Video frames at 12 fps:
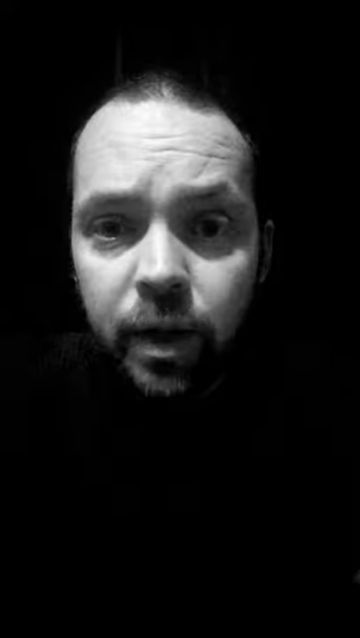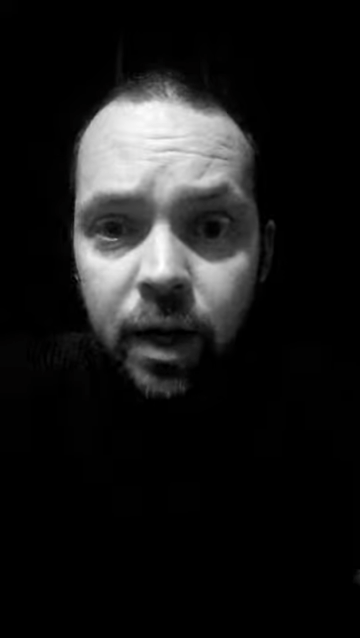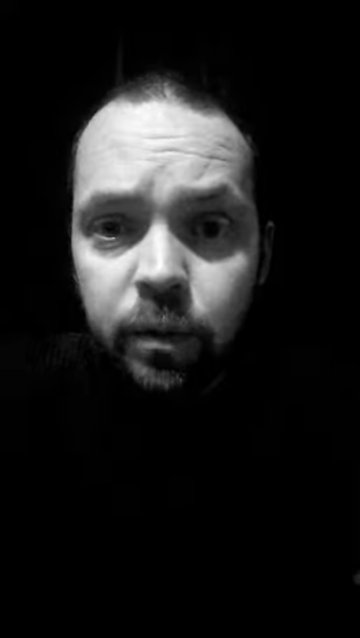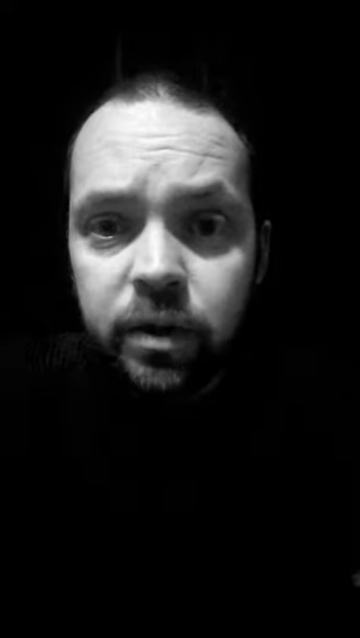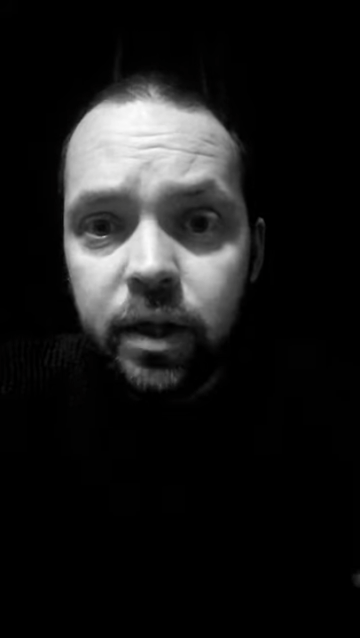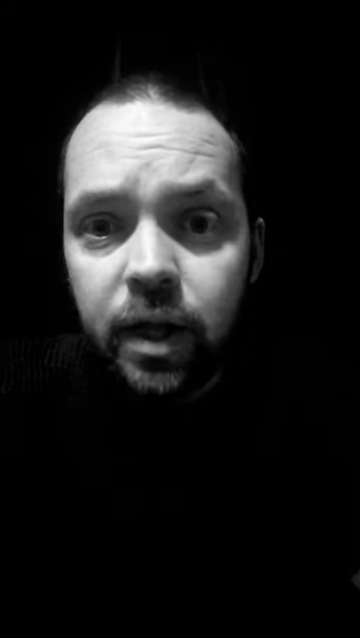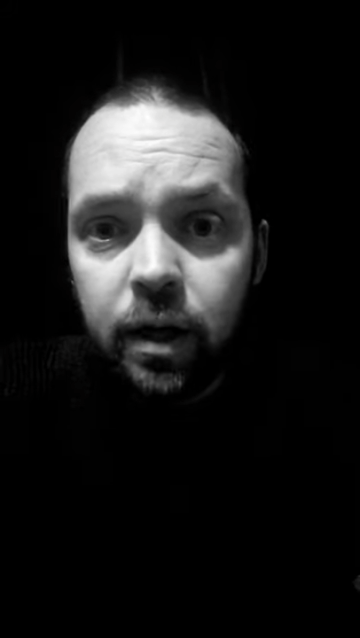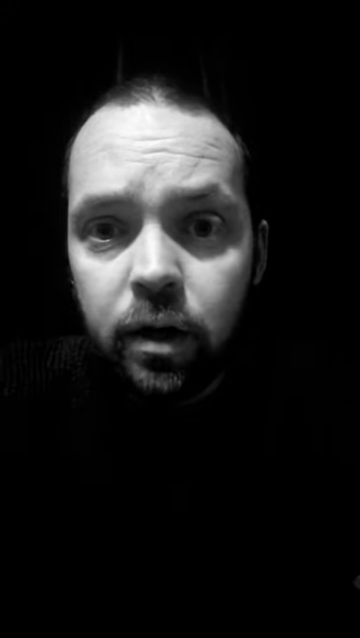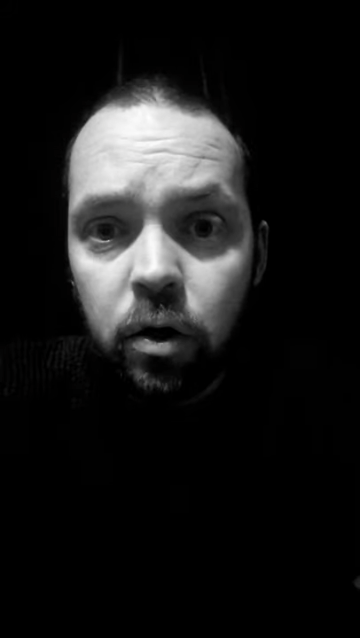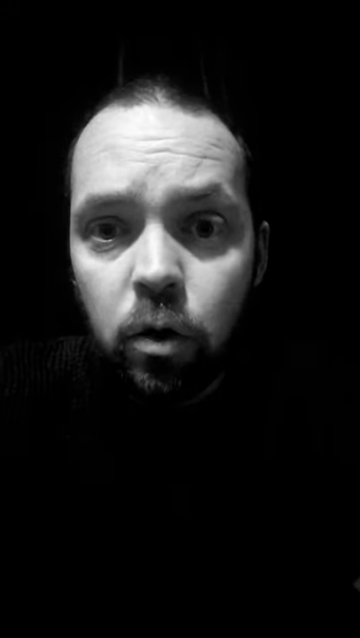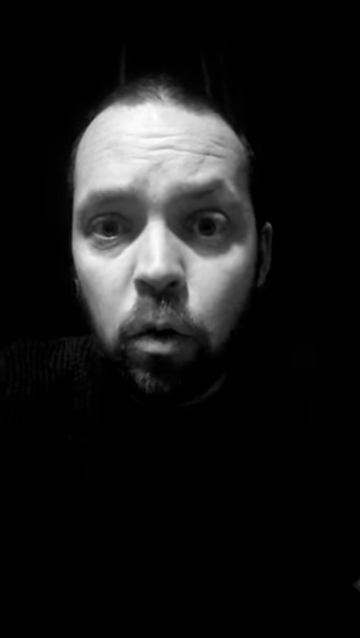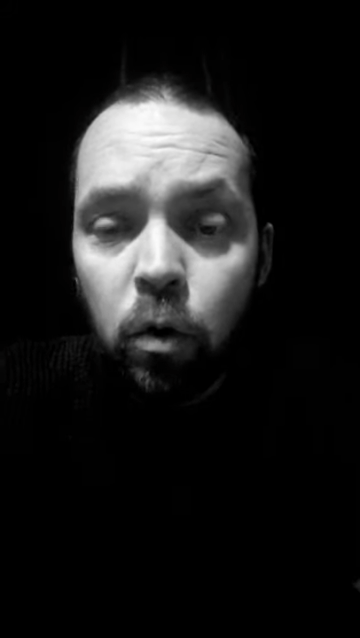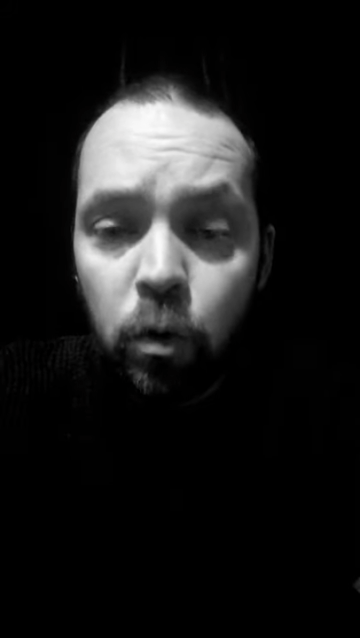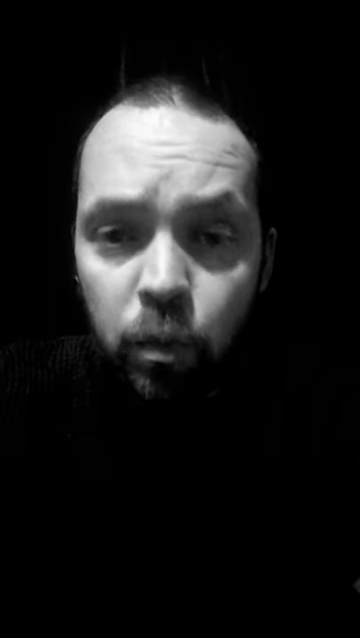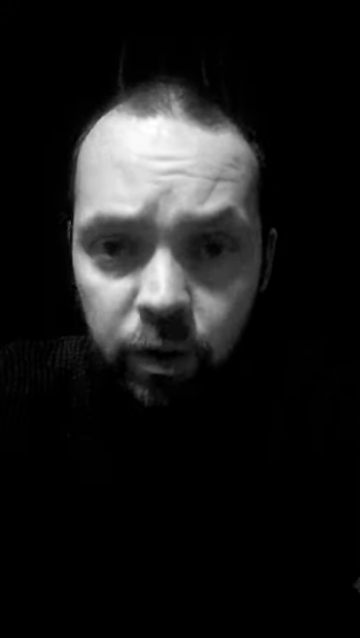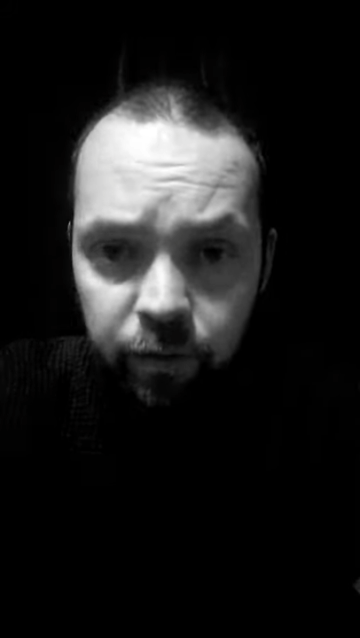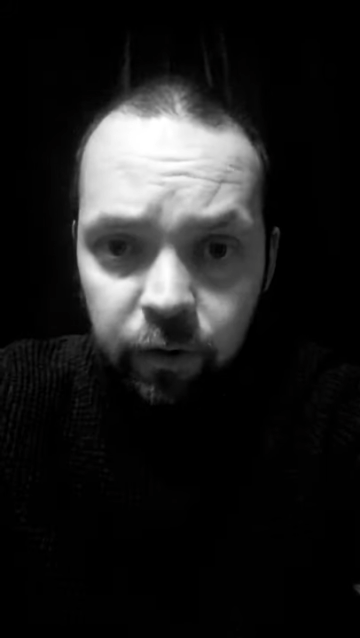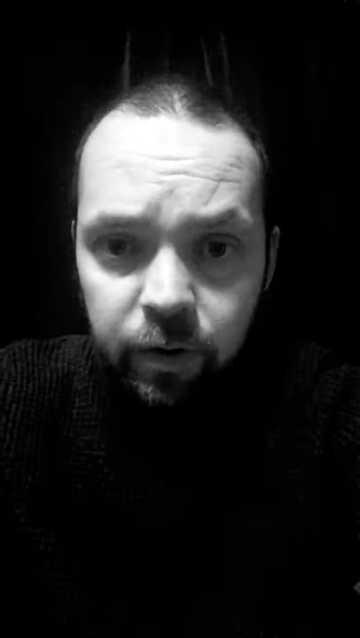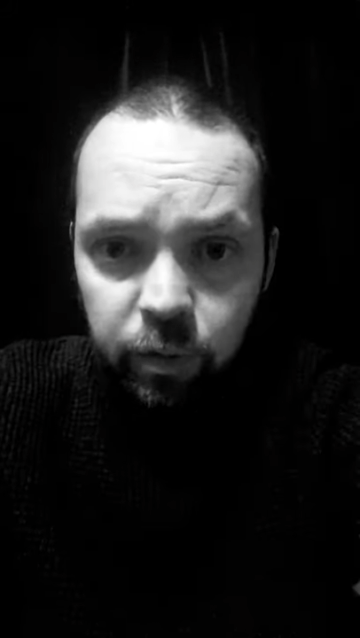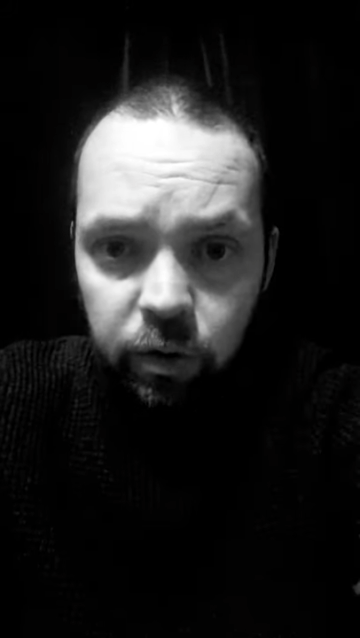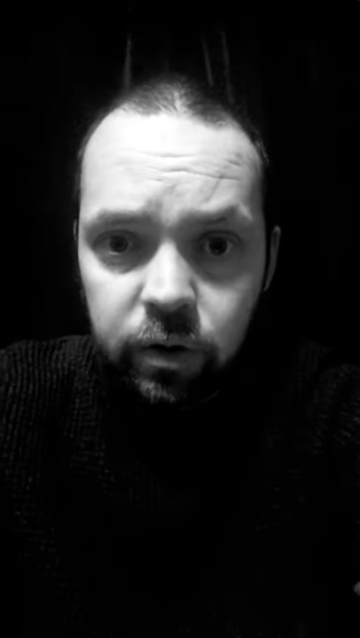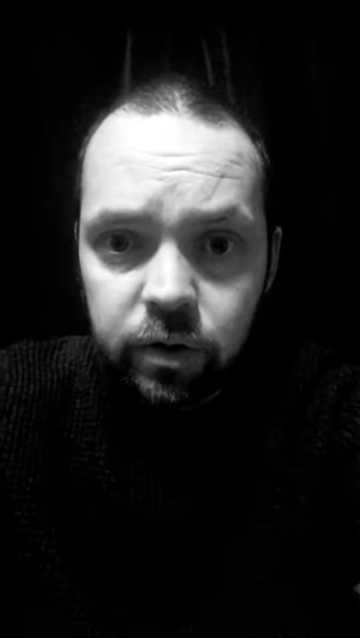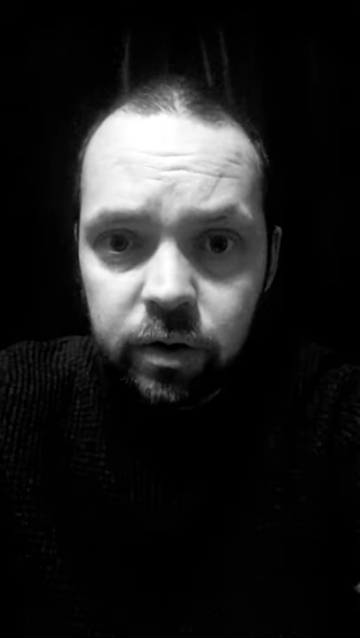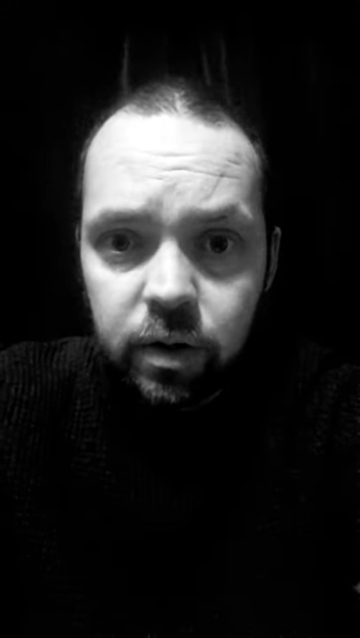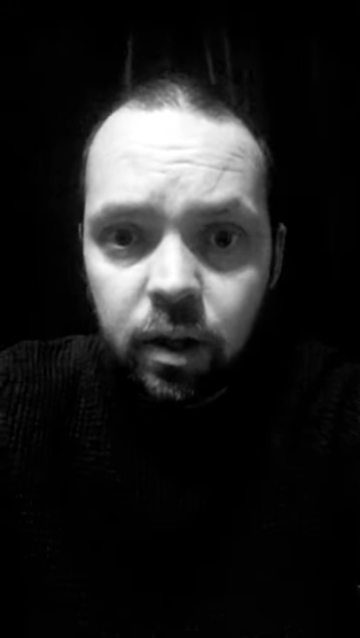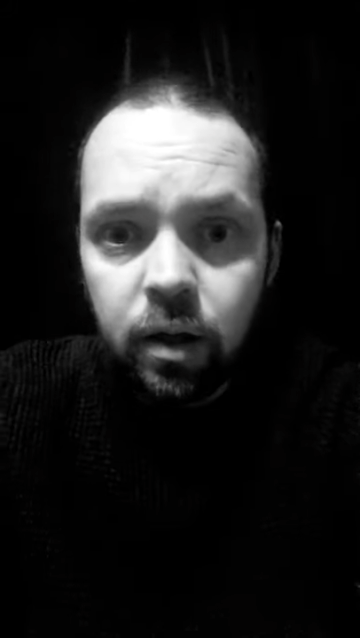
be able to get all my free books,